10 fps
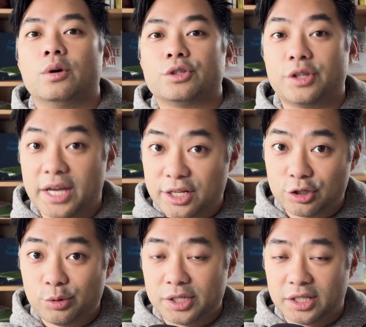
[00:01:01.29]
So the
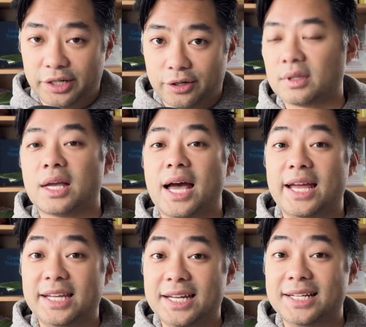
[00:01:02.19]
answer was clear. I
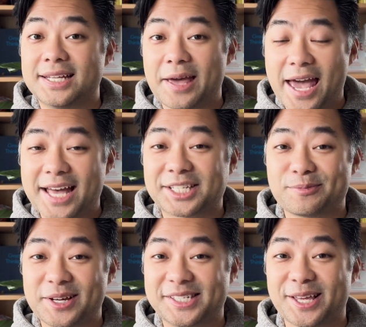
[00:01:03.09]
needed to ask
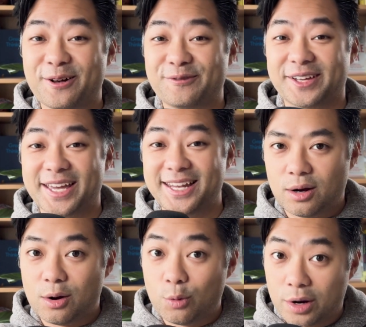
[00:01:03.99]
myself again,
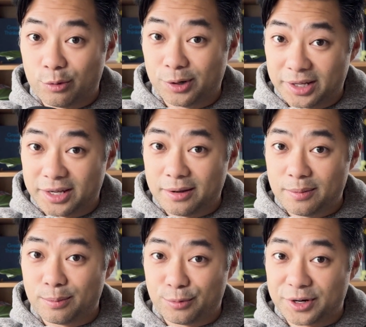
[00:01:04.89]
what really
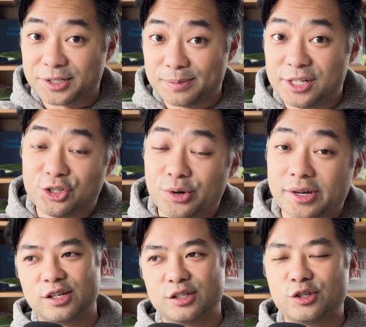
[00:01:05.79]
brings me
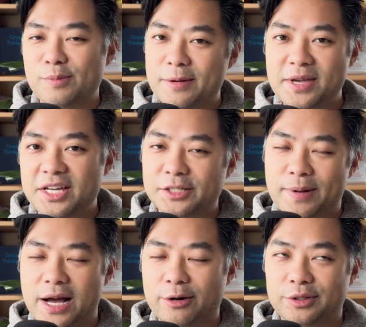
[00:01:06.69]
joy? So maybe I
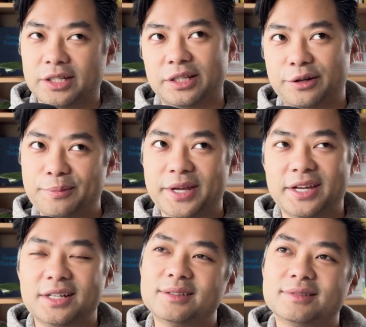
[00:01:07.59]
spiraled a little
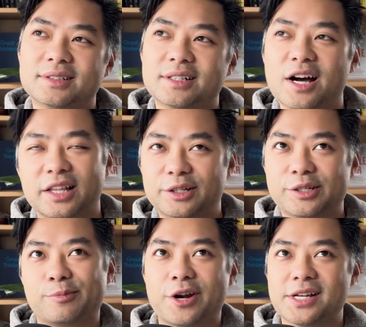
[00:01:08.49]
bit, got a little
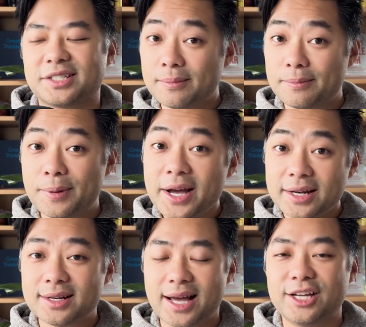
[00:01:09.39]
depressed,
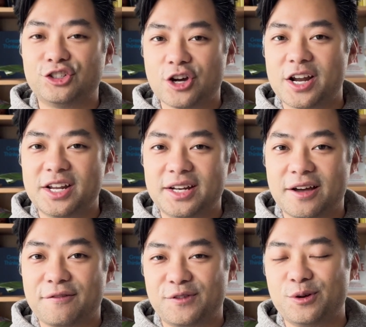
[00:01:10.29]
but I jotted a
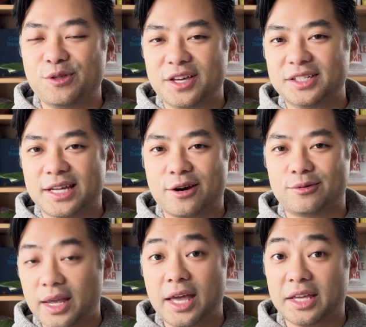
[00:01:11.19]
few things
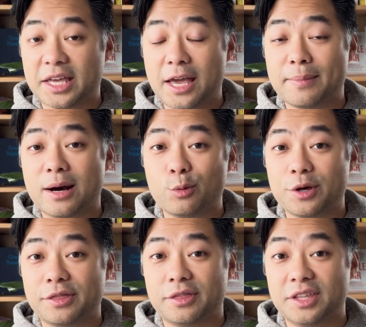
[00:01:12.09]
down and came out
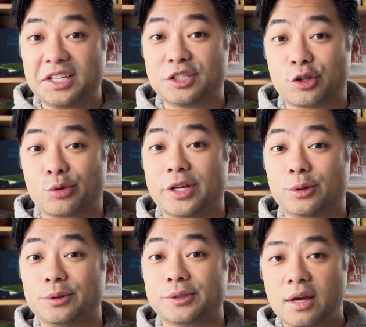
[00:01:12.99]
with these 3
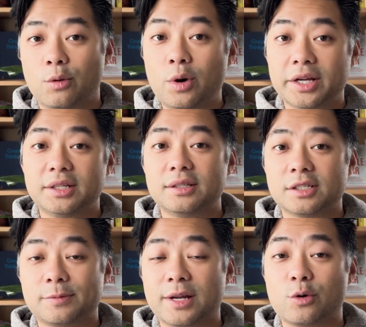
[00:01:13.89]
goals. 1,
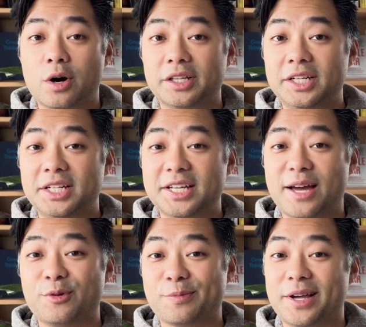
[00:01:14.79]
spend quality time
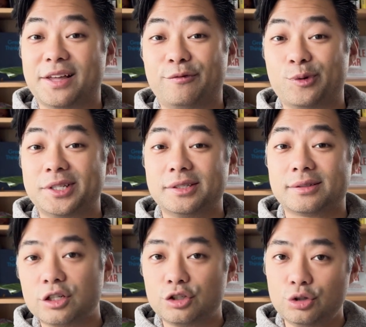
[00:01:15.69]
with my loved
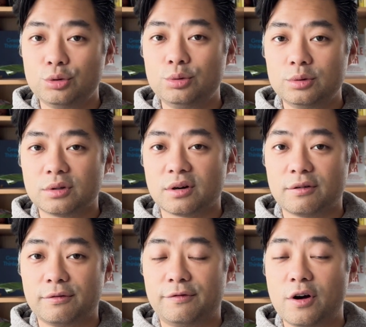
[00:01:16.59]
ones. 2,
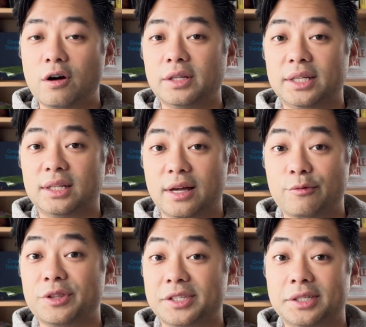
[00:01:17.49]
fall in love
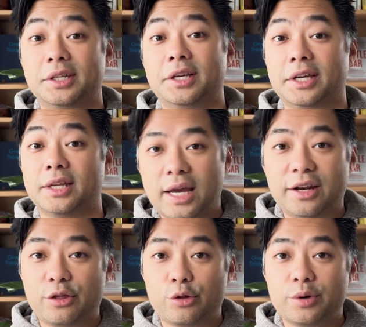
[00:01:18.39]
with the city again.
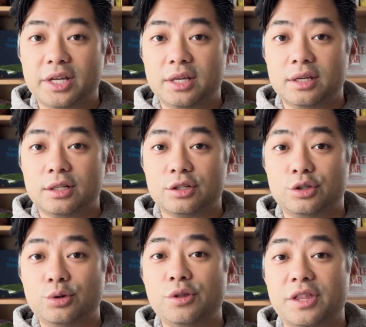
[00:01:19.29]
And 3,
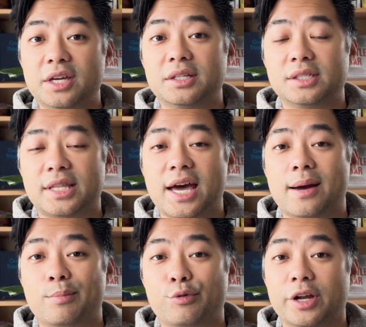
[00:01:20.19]
do things
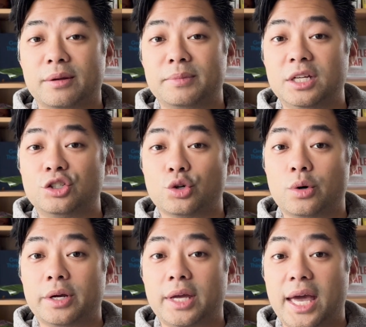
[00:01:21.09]
that bring me
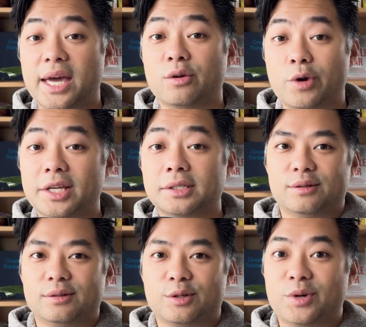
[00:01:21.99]
joy and rest.
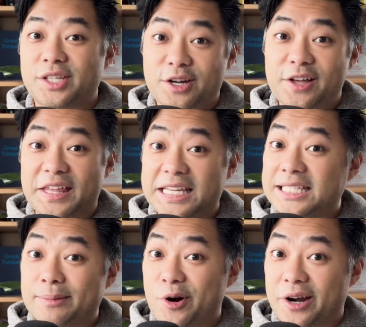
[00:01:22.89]
So once I got the
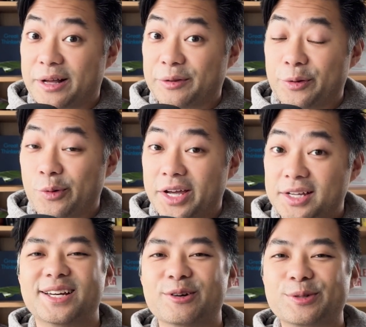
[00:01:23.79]
easy part out of the way,
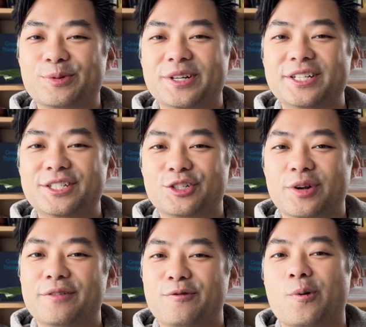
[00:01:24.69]
it was pretty
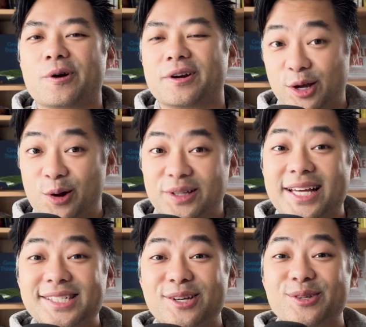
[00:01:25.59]
straightforward.
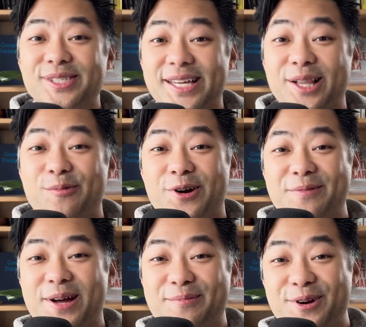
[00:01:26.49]
Let's go celebrate
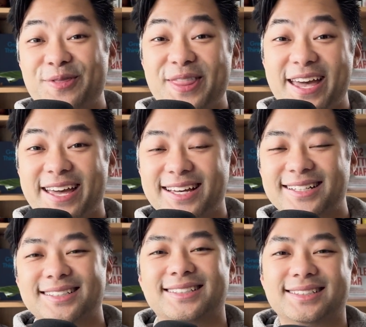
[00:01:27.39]
my birthday.
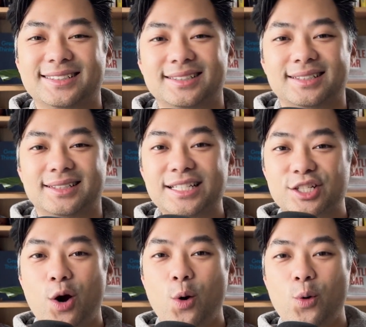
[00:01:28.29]
Let's
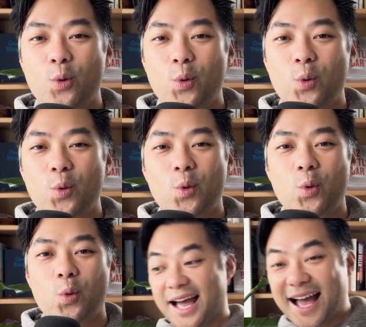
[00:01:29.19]
go.